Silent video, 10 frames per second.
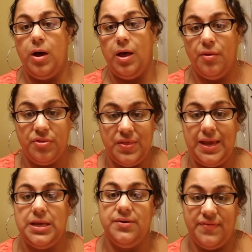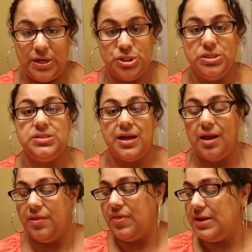health, like infections, that
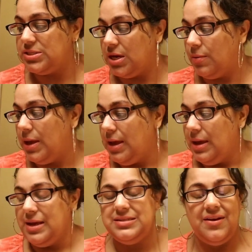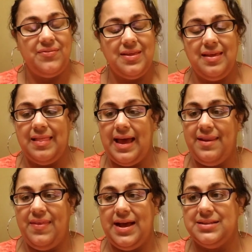kind of thing. So definitely
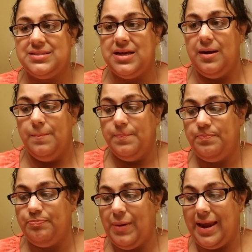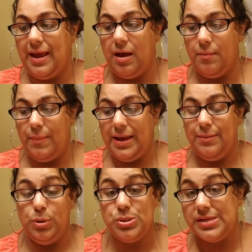glad that my
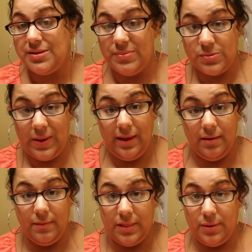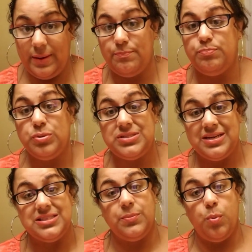immune system is being a little bit boosted
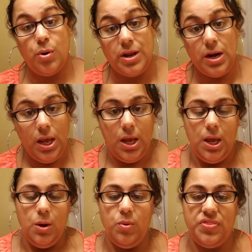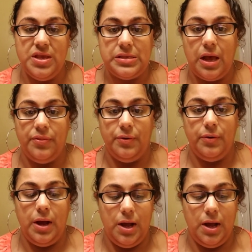and supported with these other